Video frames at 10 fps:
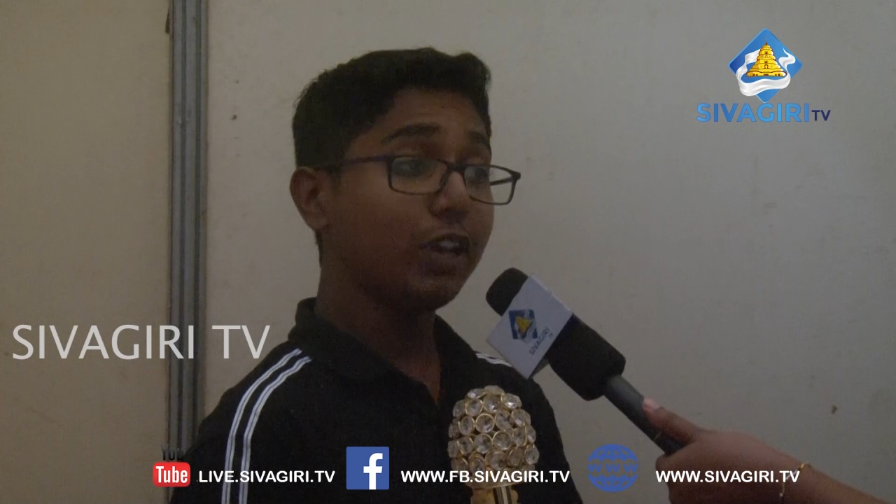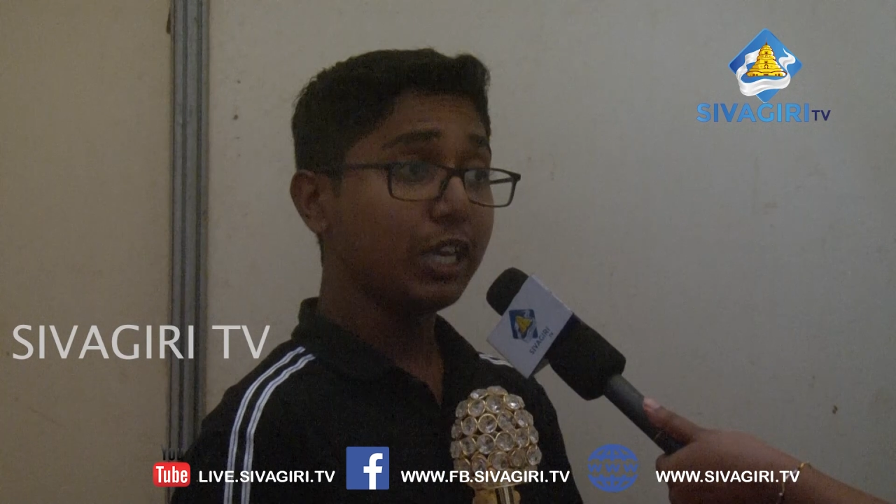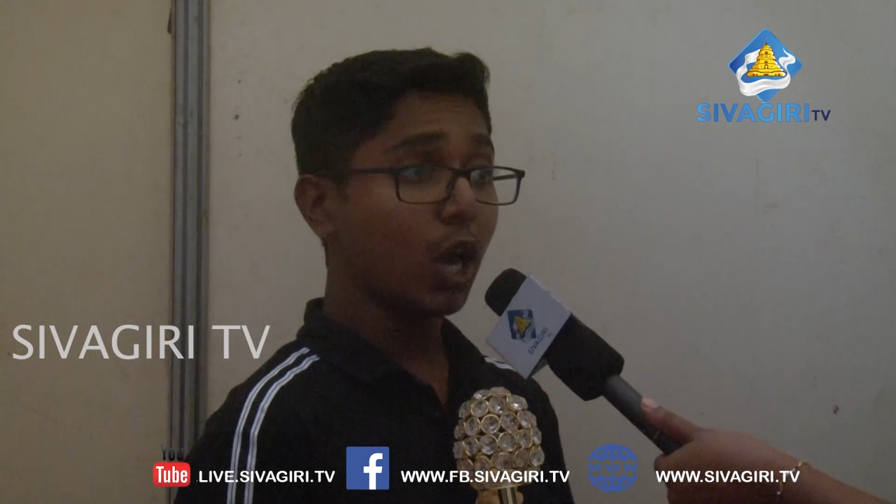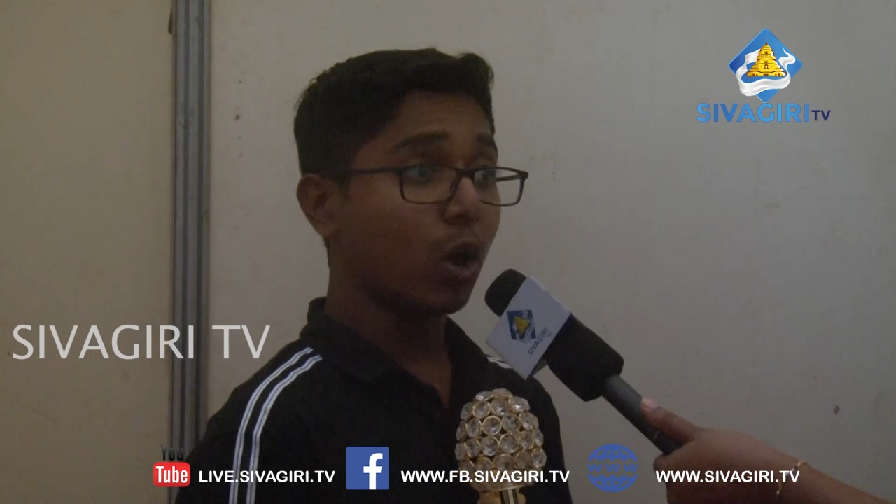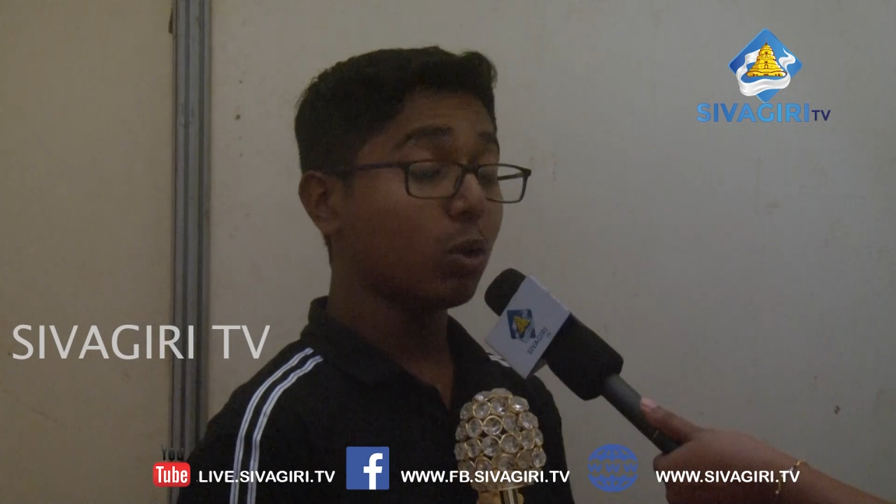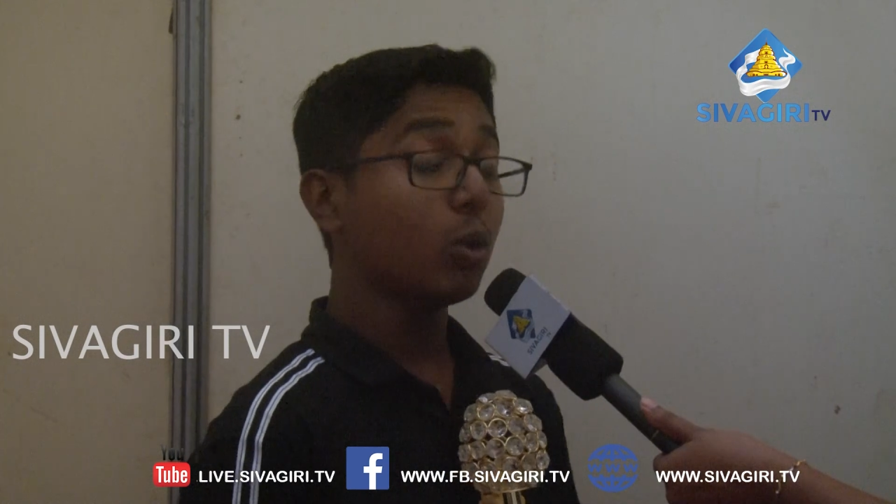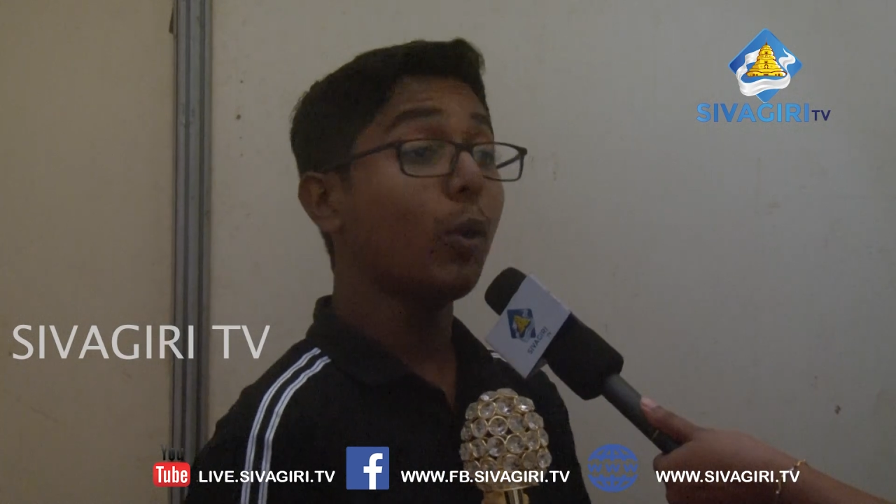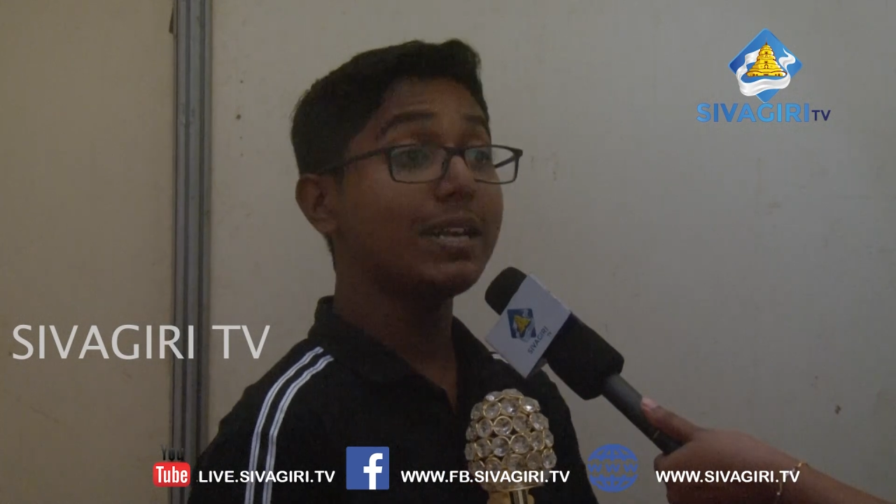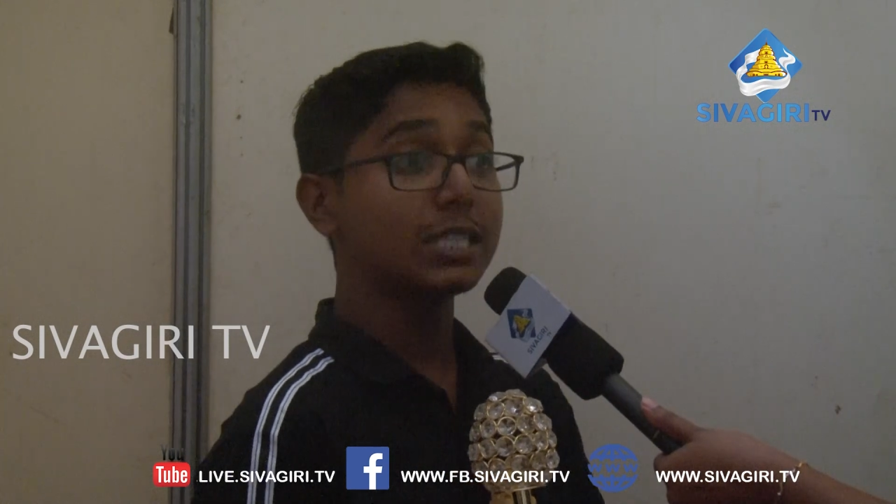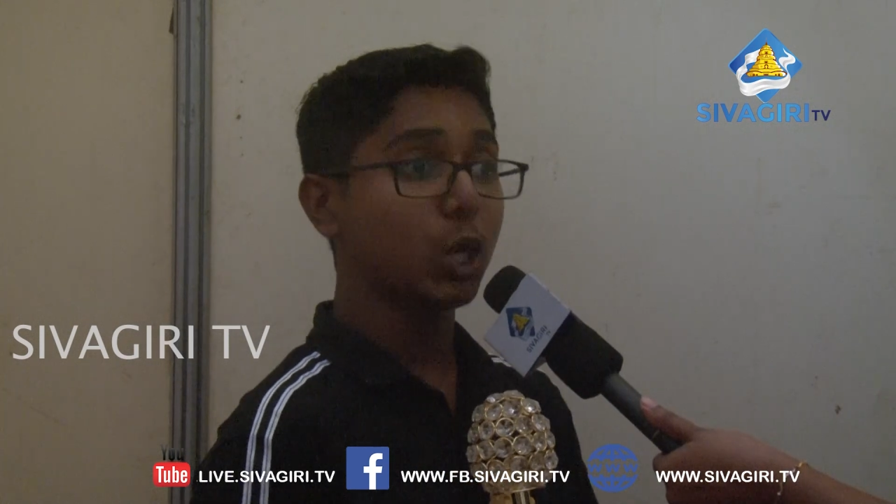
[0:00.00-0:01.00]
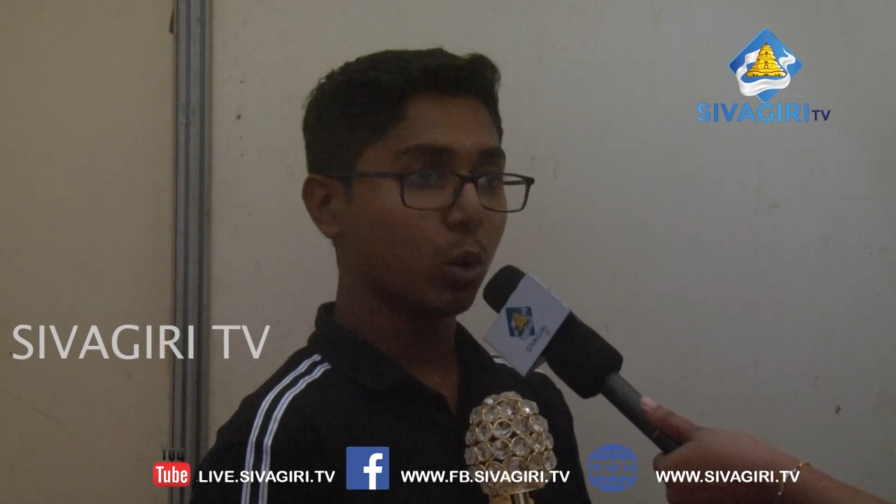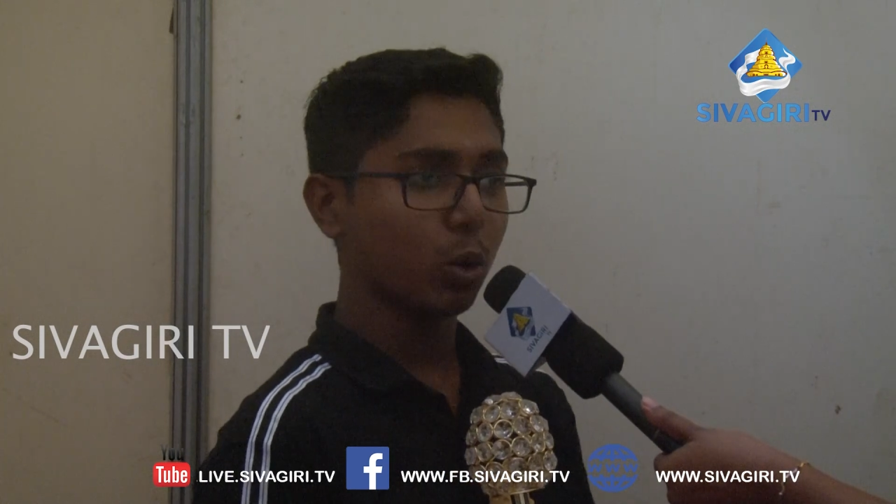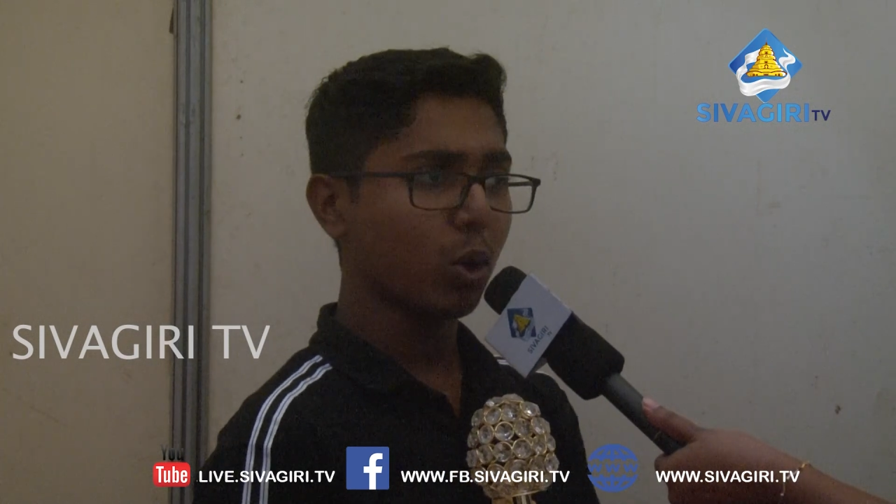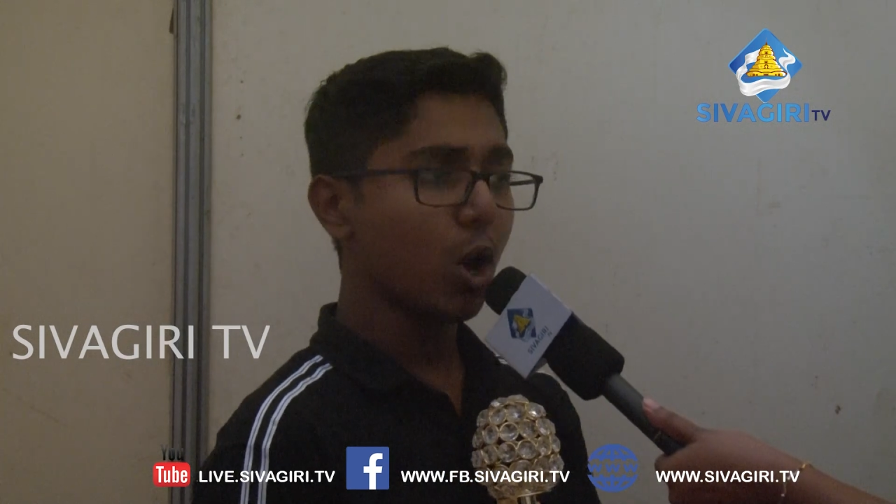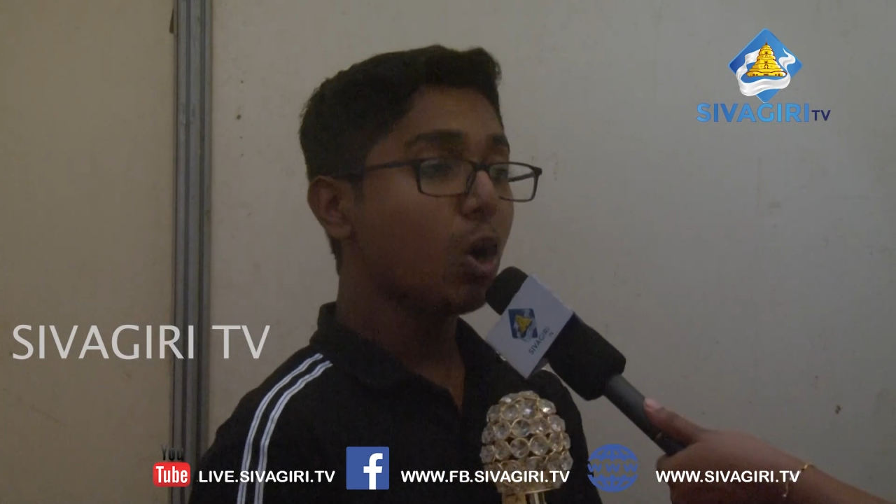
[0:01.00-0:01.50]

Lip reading: We know who is Guru.